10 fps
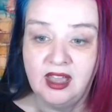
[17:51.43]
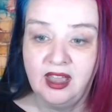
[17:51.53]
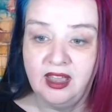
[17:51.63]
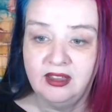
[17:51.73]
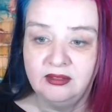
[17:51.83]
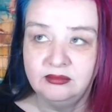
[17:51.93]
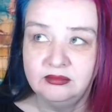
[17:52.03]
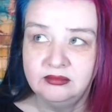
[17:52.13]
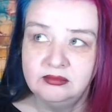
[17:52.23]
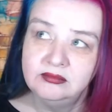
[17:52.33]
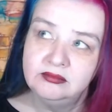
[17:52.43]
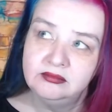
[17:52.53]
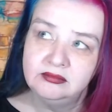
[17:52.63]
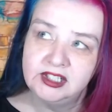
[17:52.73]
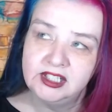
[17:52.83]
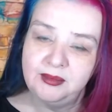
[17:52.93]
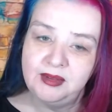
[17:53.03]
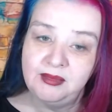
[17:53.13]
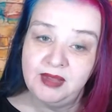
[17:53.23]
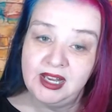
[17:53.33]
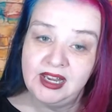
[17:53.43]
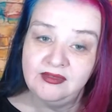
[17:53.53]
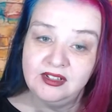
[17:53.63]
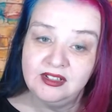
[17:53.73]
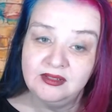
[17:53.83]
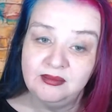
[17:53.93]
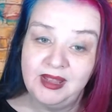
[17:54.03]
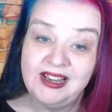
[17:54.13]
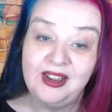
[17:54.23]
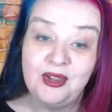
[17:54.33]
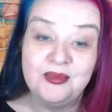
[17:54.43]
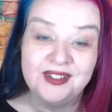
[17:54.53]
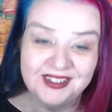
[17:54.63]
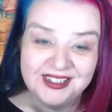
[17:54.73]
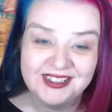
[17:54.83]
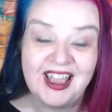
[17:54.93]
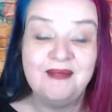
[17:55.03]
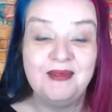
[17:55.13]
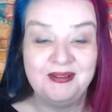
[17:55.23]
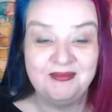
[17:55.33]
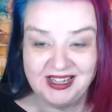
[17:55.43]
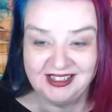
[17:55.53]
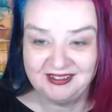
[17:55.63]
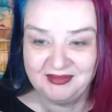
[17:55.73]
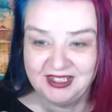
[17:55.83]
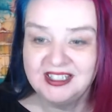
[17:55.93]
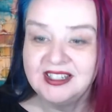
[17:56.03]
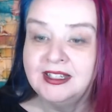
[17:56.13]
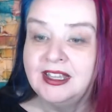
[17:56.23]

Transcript: Um, did I mean Ben Nevis? Ben Lomond. I meant Ben Lomond.